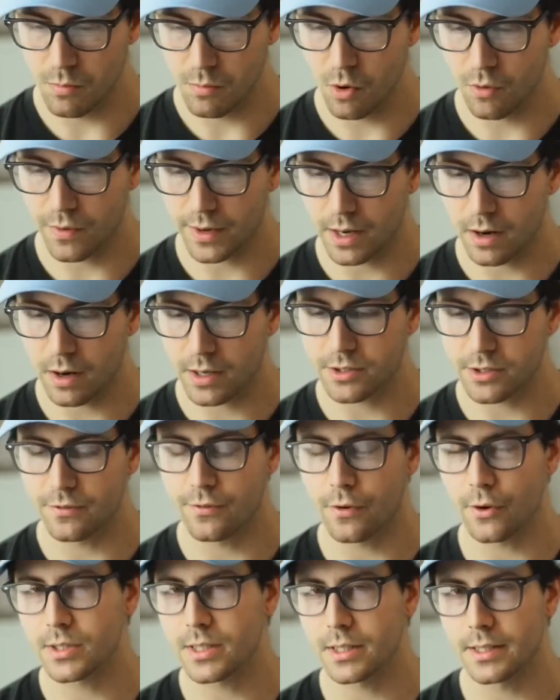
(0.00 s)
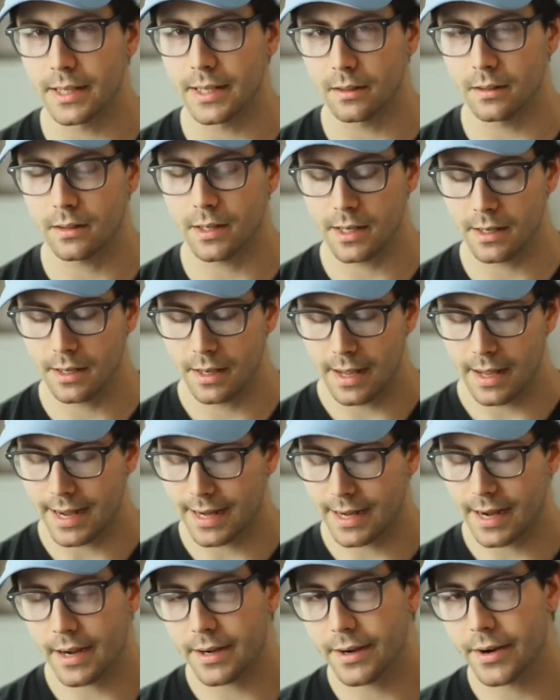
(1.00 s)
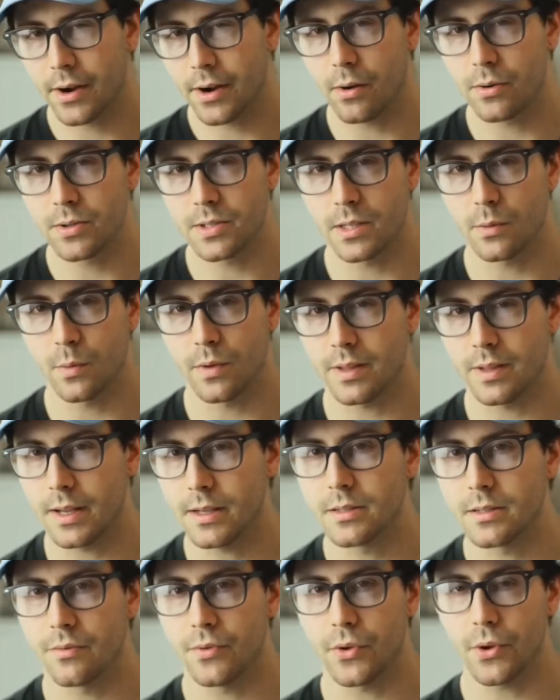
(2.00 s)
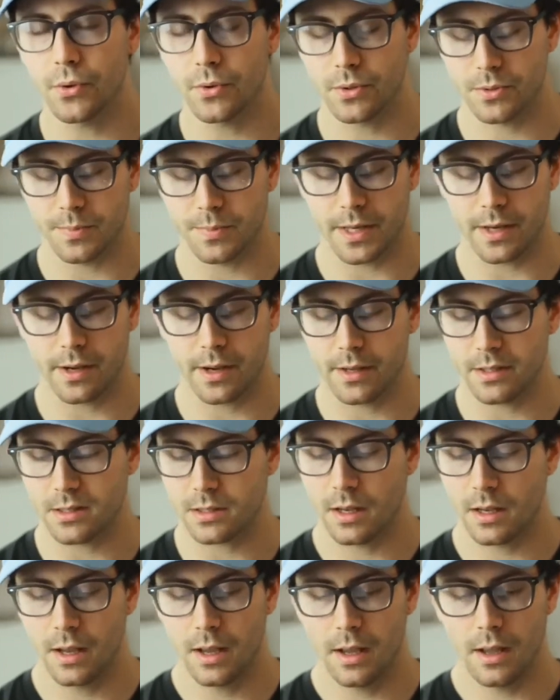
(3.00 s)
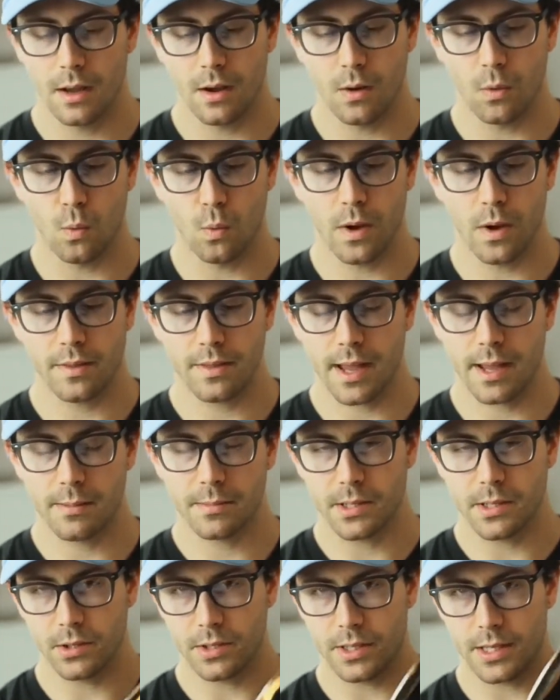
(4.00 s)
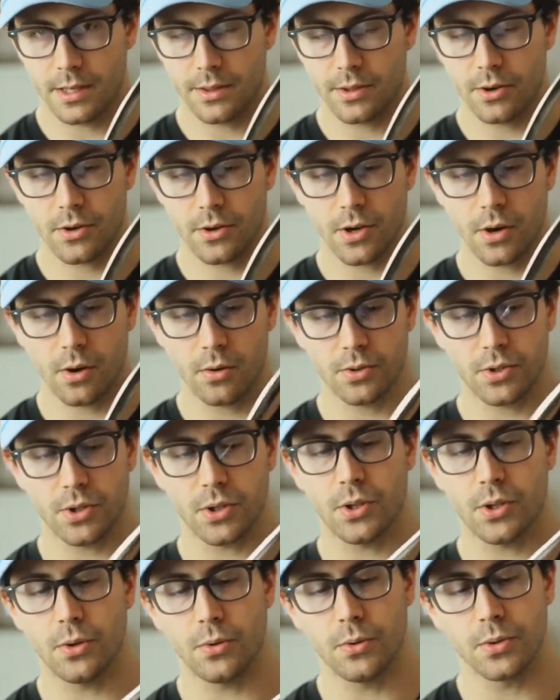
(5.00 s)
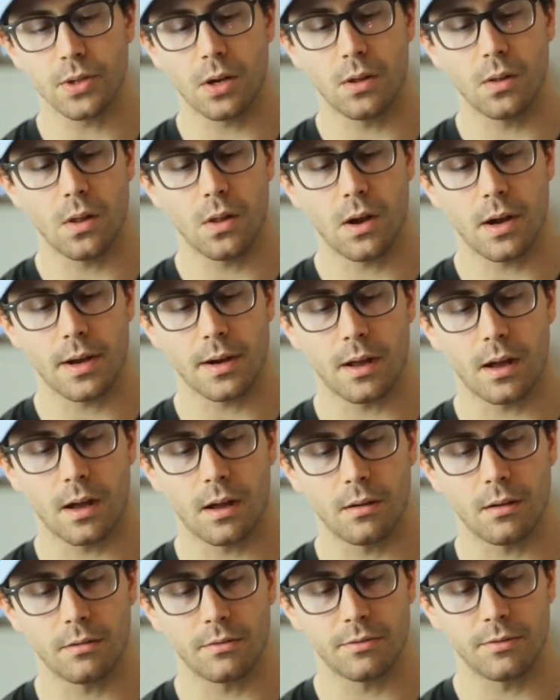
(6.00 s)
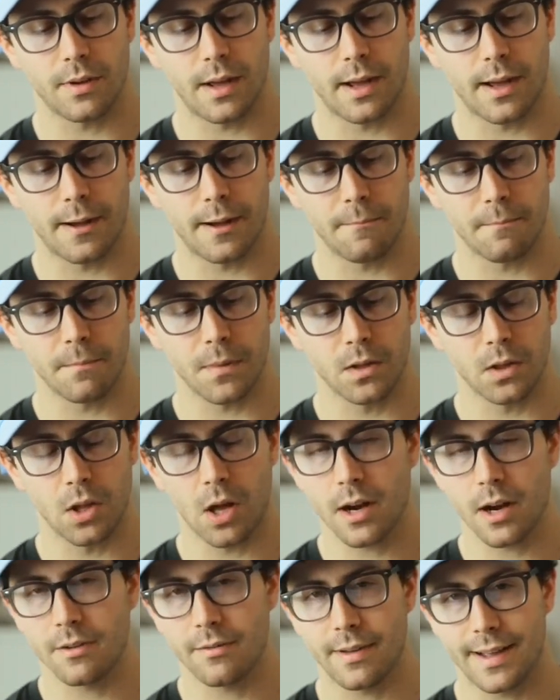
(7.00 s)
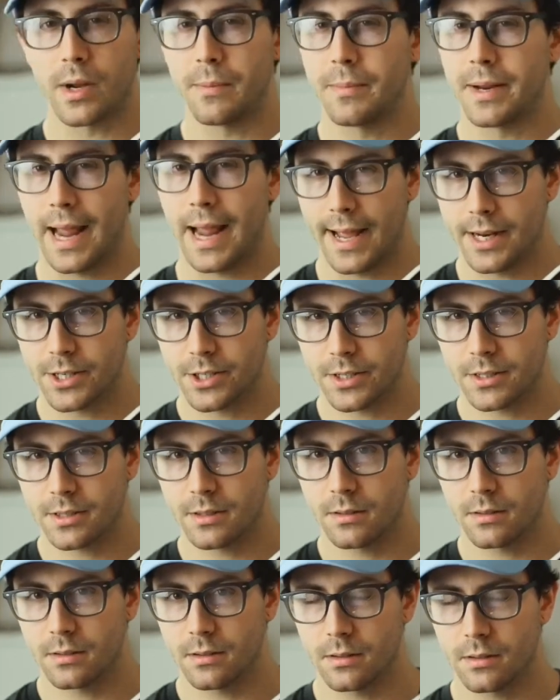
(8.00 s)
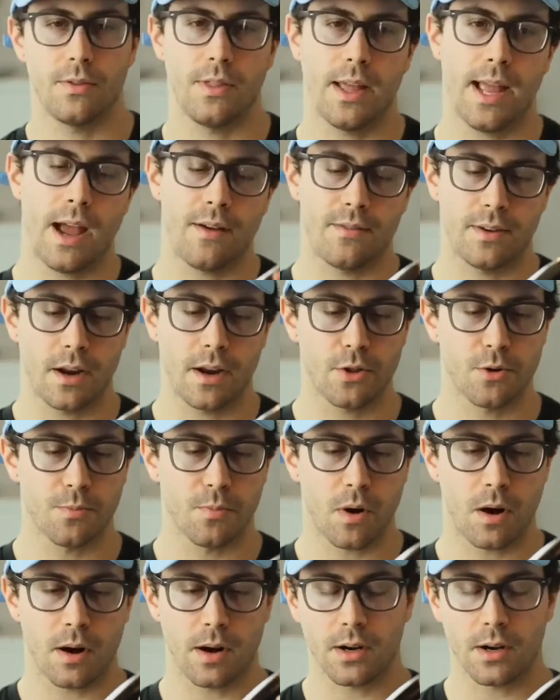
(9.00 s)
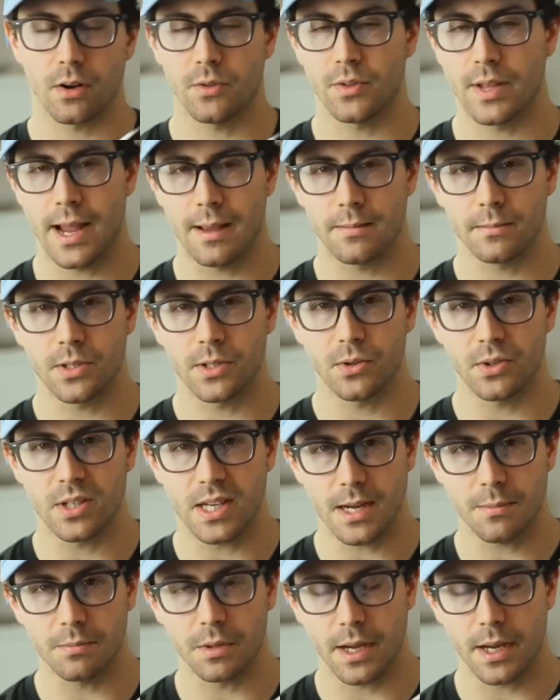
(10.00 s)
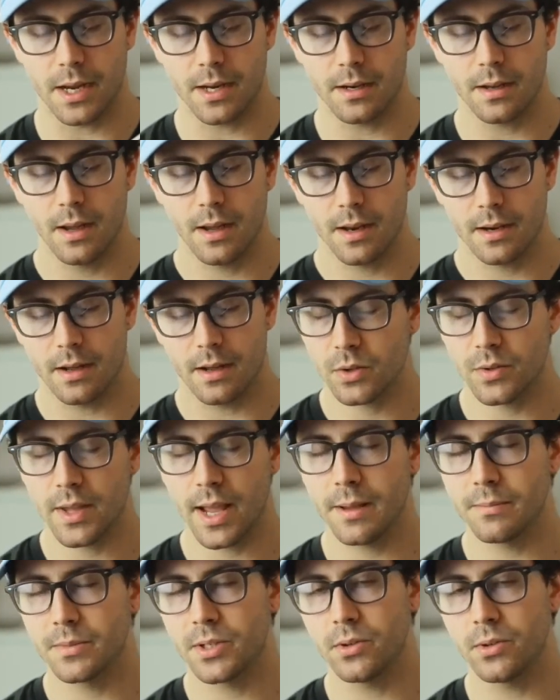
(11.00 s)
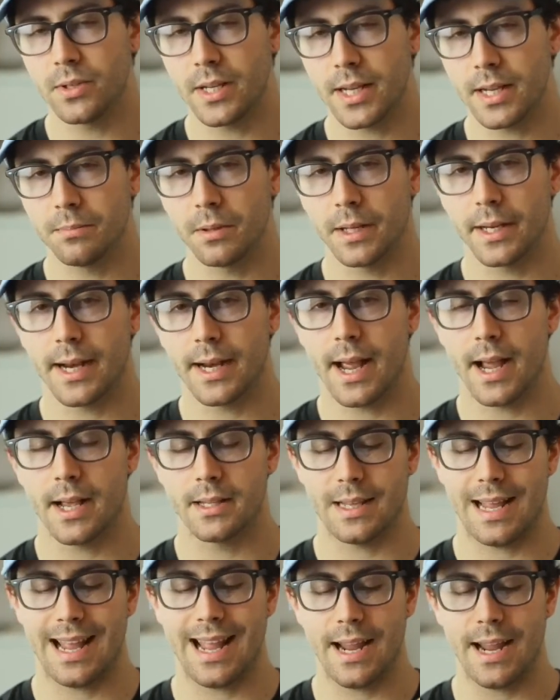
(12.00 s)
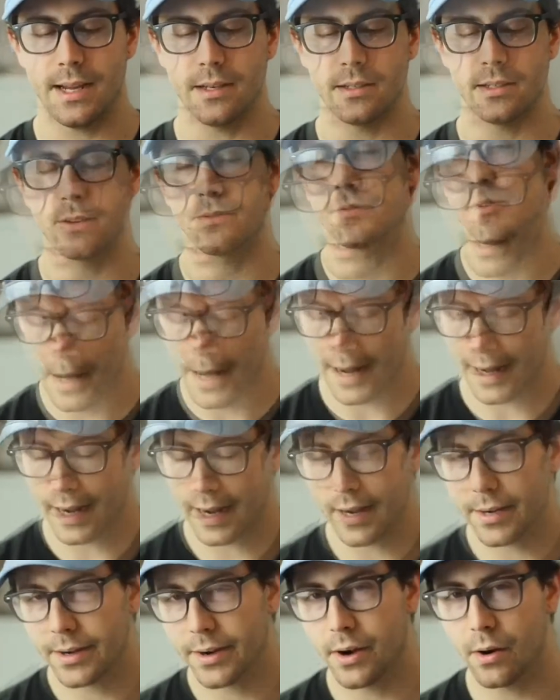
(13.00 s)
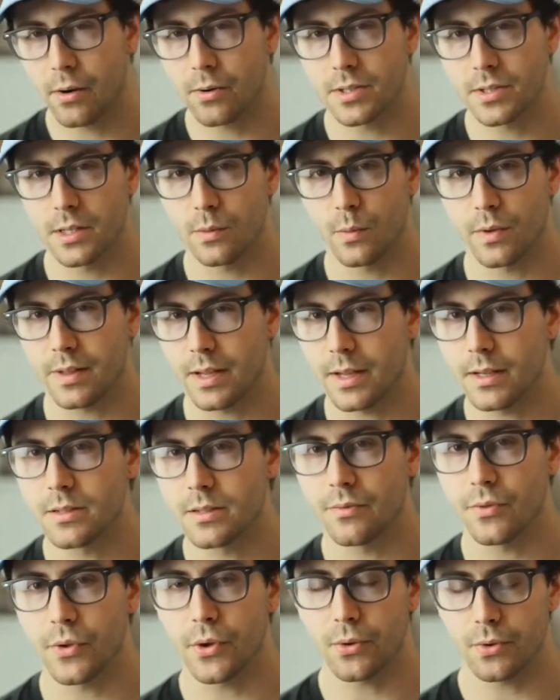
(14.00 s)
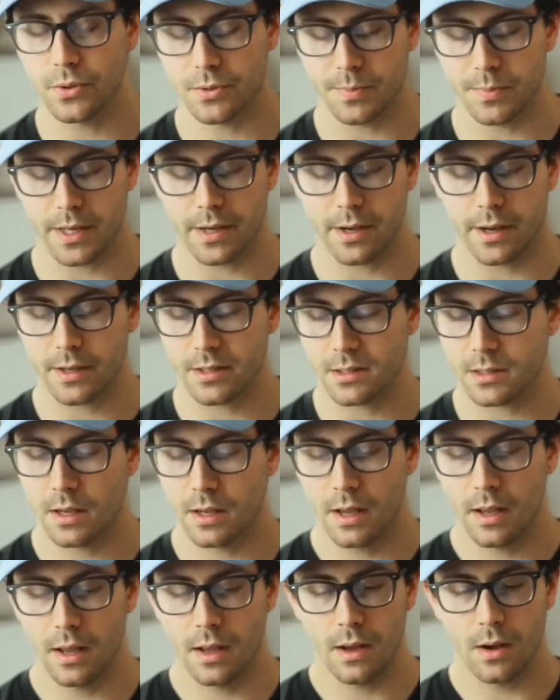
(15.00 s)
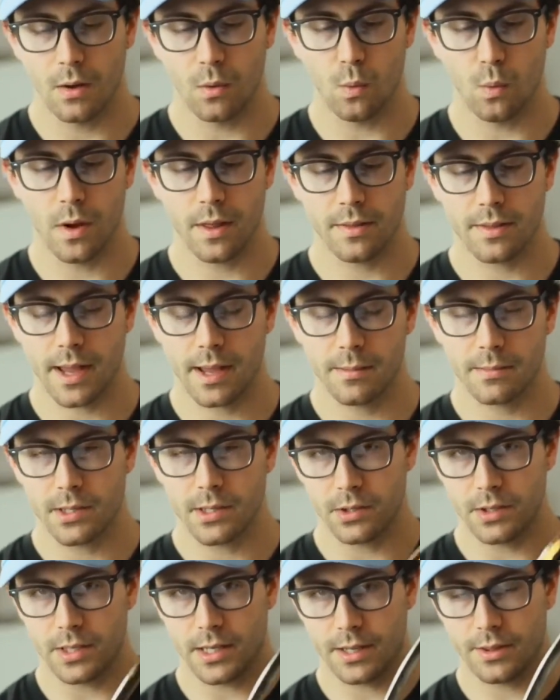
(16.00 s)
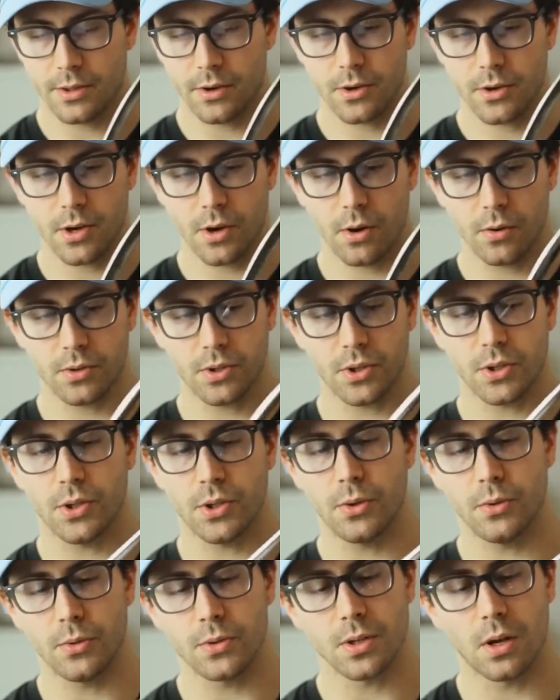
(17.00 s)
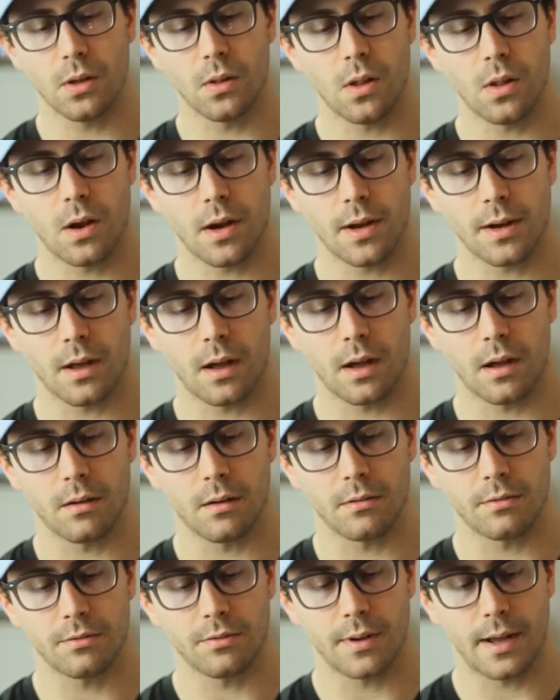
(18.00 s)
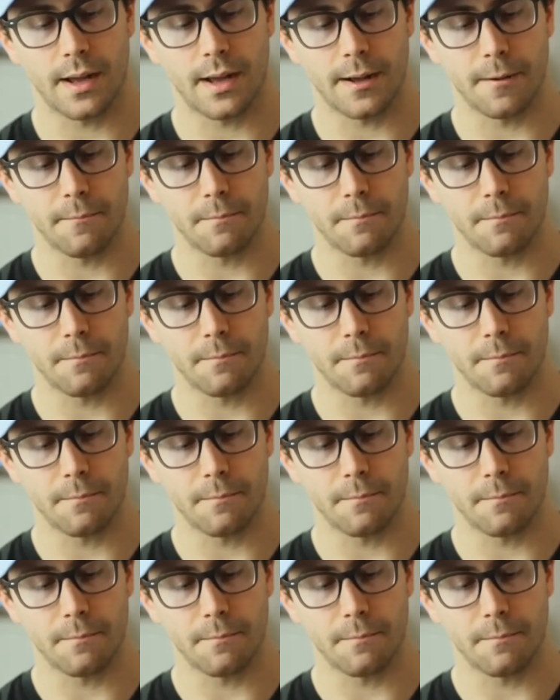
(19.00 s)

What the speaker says: So moving on to versatility, it kind of goes in with ease of use because with M2T, they're known to use a lot of treatment edges. They have another product called the M2T-Blade. So the M2T-Blade has it kind of goes in with ease of use because with M2T, they're known to use a lot of